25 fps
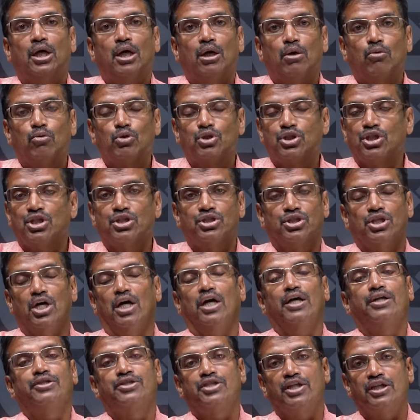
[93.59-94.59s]
uh, which is
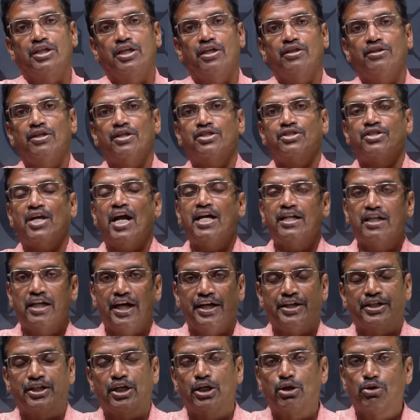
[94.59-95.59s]
uh, taking the
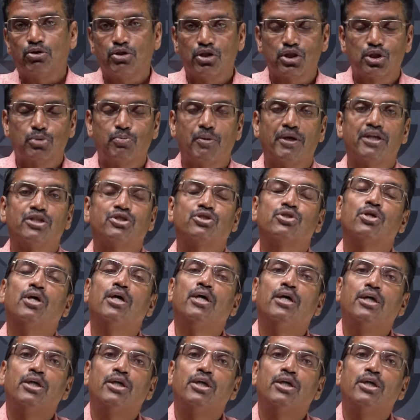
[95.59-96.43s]
satellite into the space.